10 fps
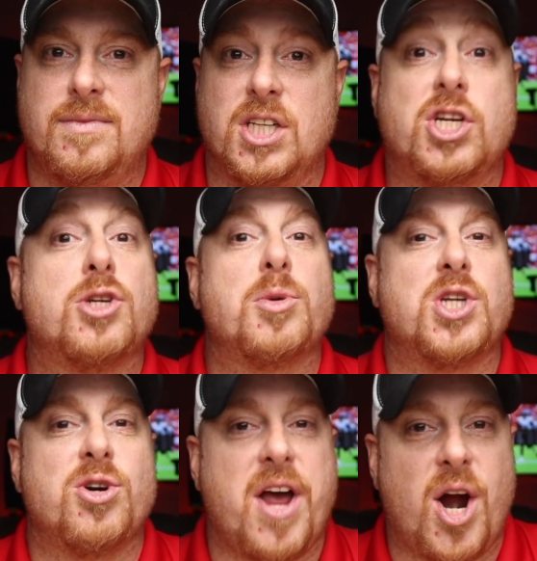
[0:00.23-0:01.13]
The Chiefs
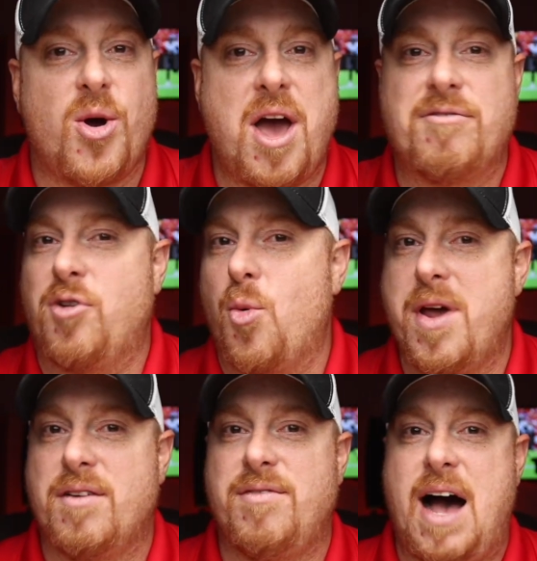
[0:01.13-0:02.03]
return to Arrowhead for
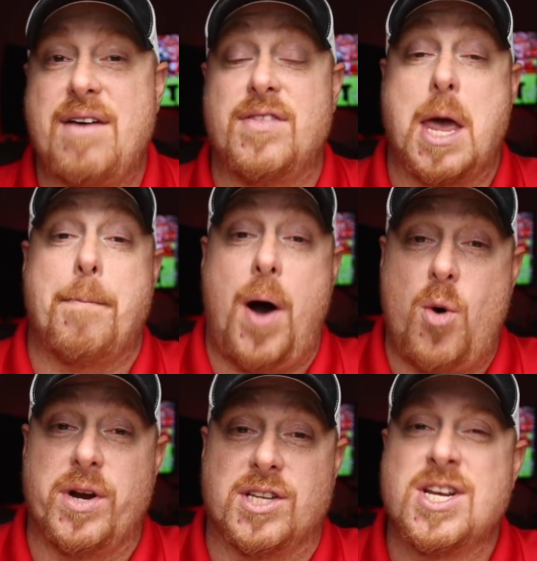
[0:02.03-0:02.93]
Week 5, and the
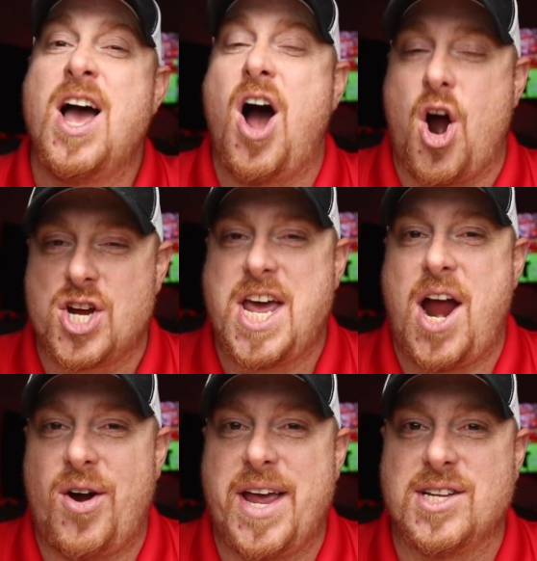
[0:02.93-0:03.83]
opponents are
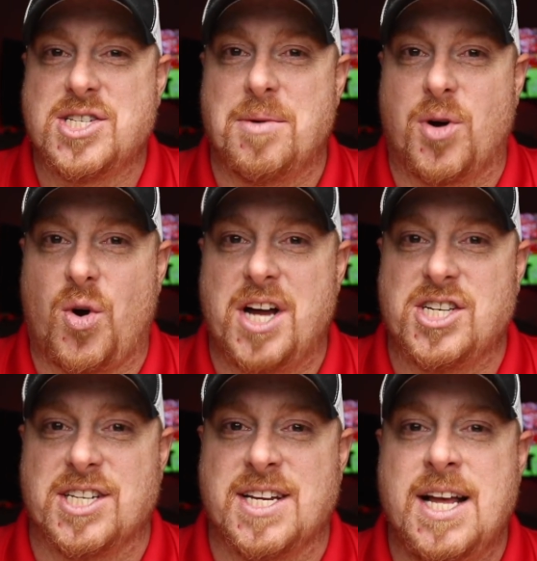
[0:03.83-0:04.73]
carrying some
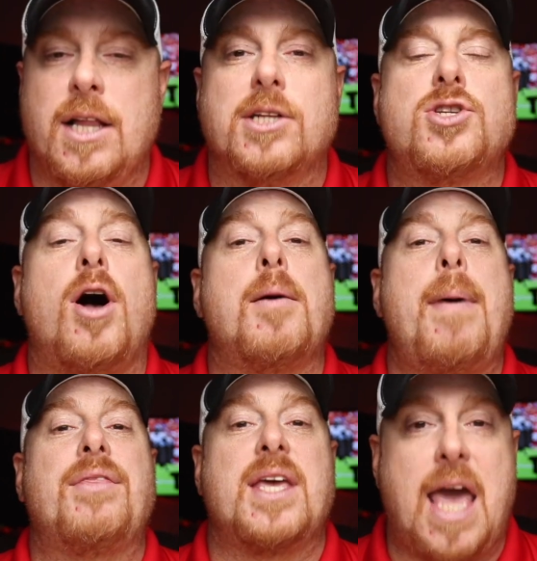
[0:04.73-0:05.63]
grudges. Let's talk
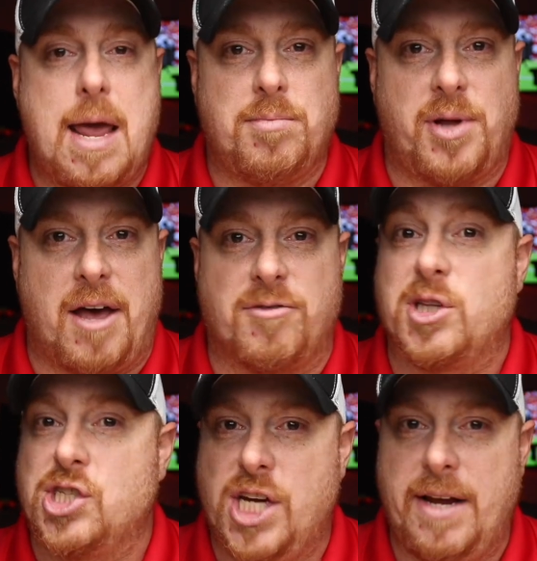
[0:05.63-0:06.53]
about the game plan for
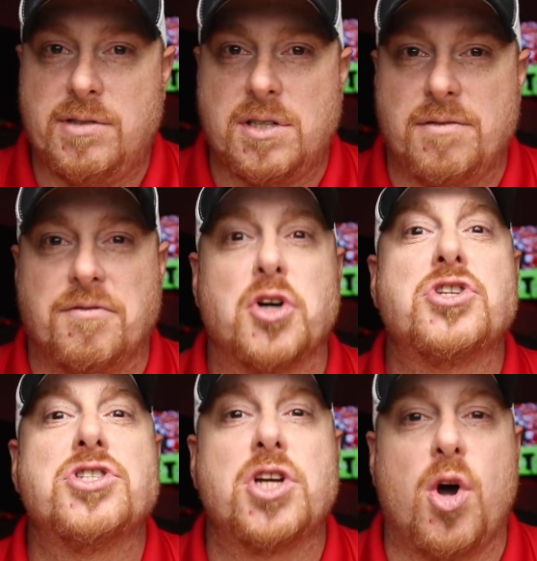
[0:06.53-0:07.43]
the Chiefs
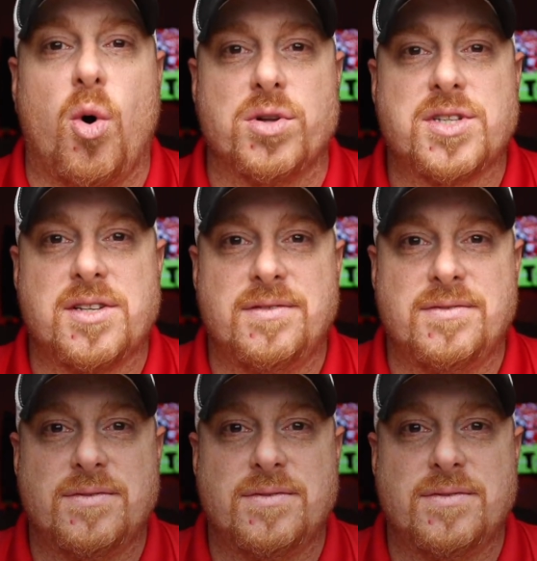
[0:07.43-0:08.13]
versus the Colts.